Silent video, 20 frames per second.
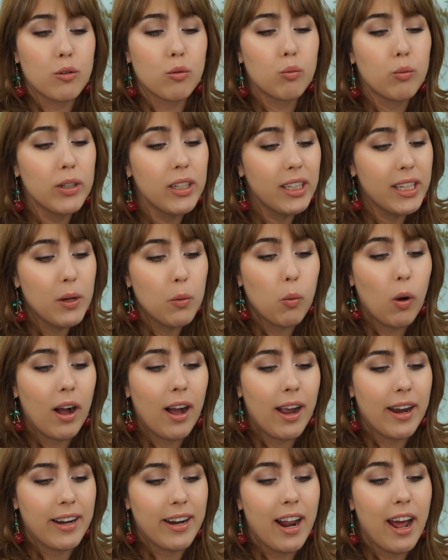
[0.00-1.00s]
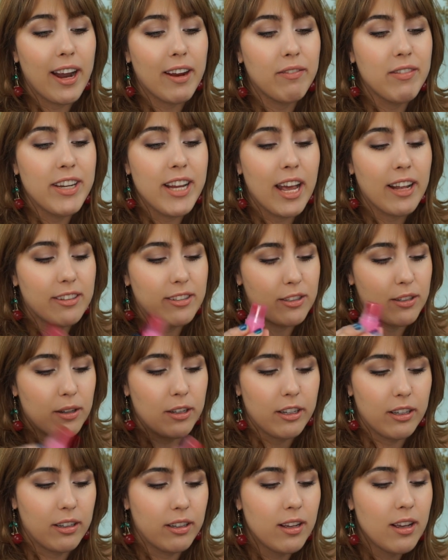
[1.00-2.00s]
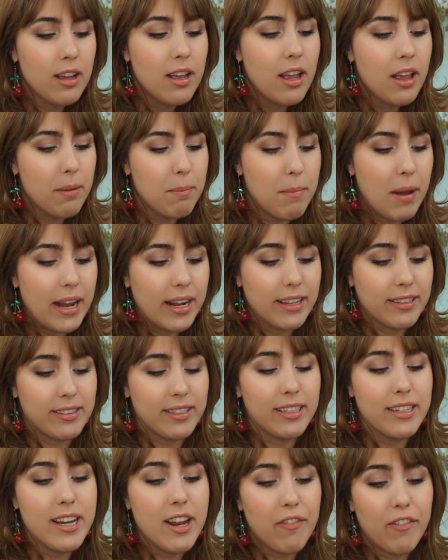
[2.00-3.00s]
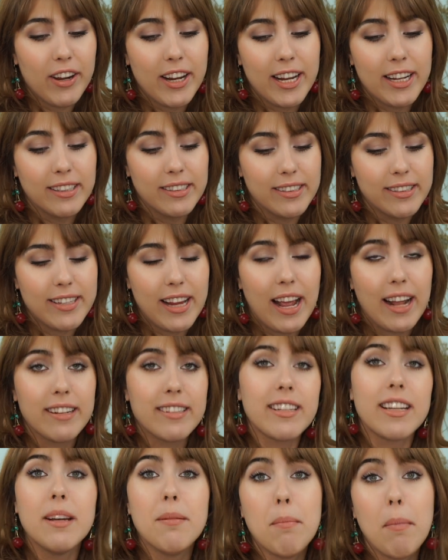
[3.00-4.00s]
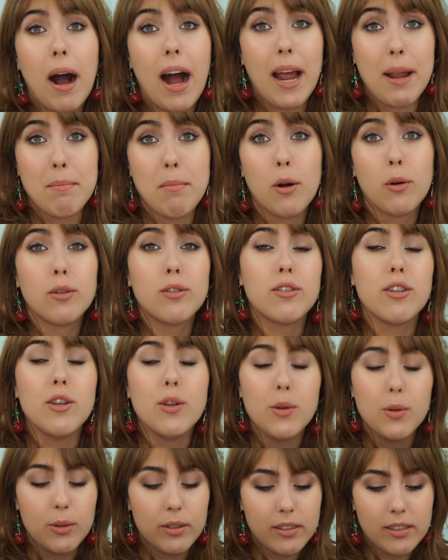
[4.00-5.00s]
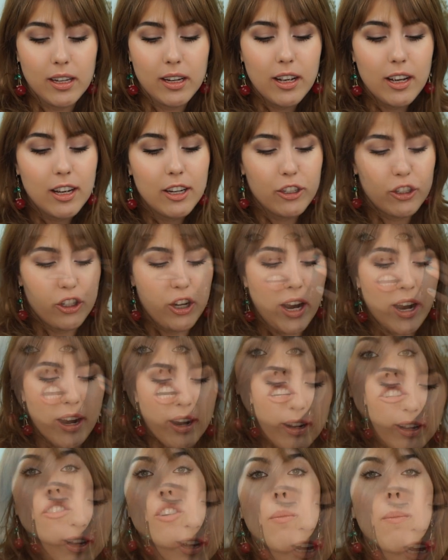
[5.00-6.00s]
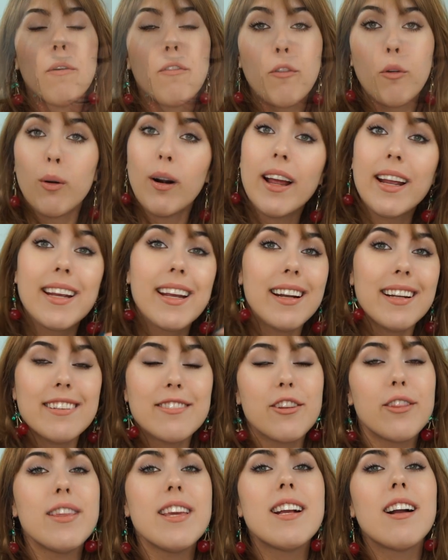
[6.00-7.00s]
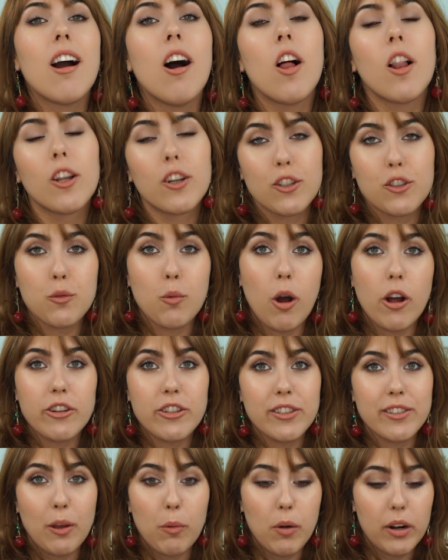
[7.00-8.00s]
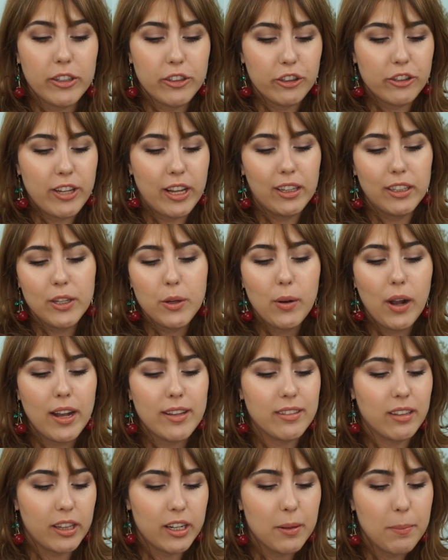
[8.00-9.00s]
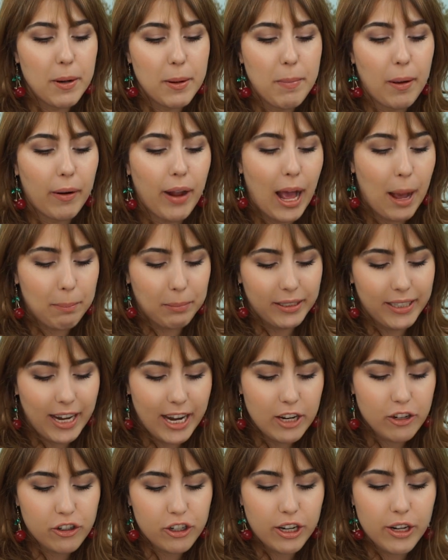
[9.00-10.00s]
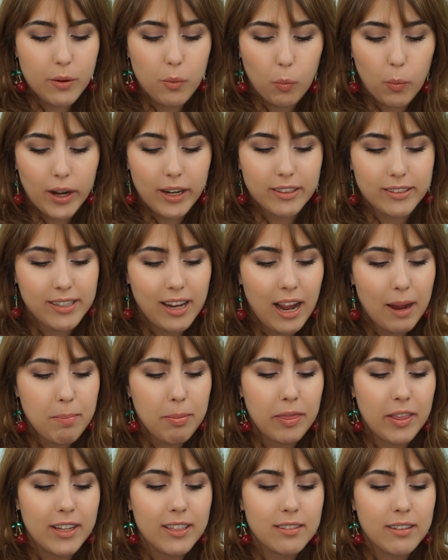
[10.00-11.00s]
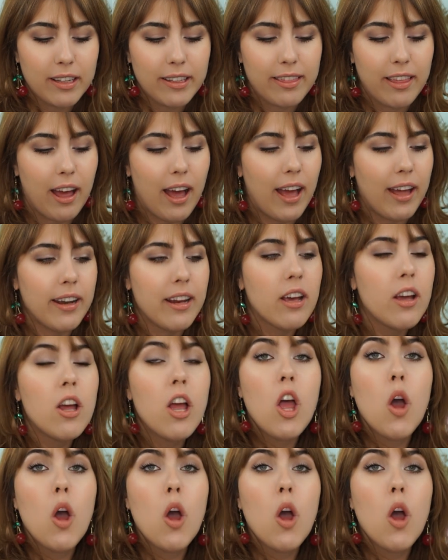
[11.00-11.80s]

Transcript: It's really wide, and I have yet to make a significant dent in my most used shade. So before I get into the color swatches, I wanted to tell you guys a little bit about application, wear time, things like that.